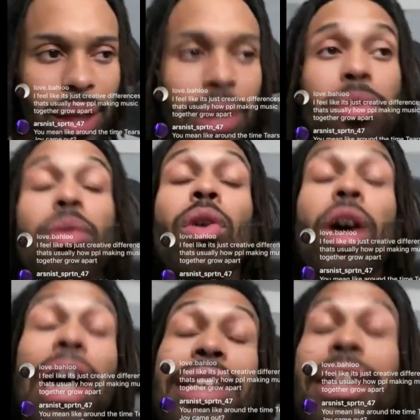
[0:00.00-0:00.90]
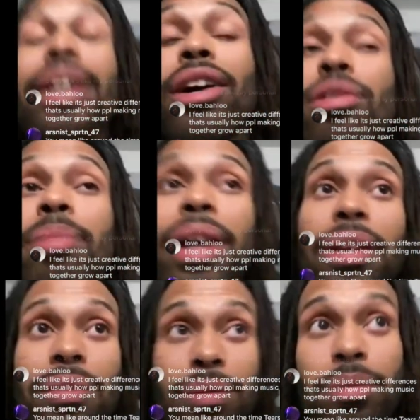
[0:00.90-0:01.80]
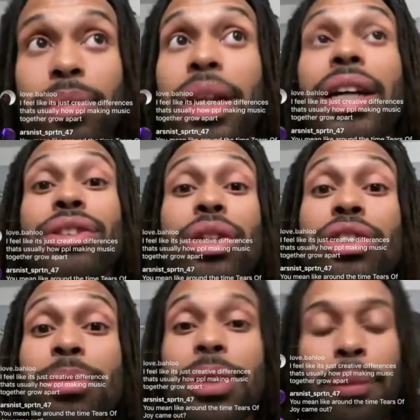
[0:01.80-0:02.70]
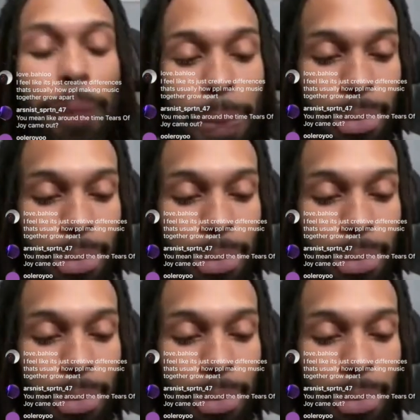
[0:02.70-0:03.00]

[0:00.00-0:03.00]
I did help Mike not trust me.